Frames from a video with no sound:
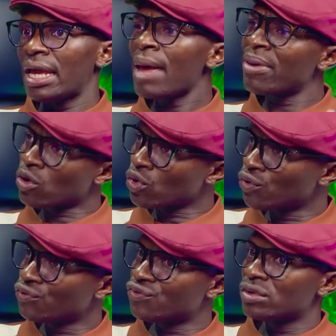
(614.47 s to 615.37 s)
Urban
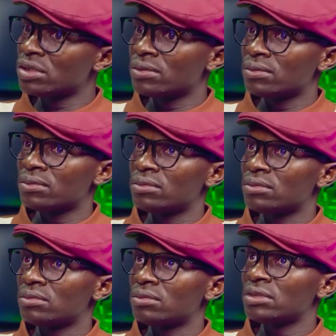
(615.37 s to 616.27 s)
grooves,
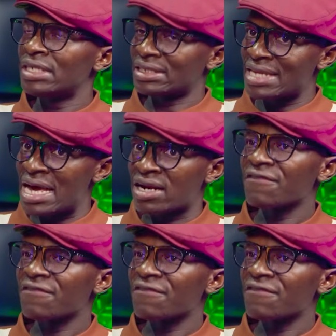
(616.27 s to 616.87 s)
yes, they are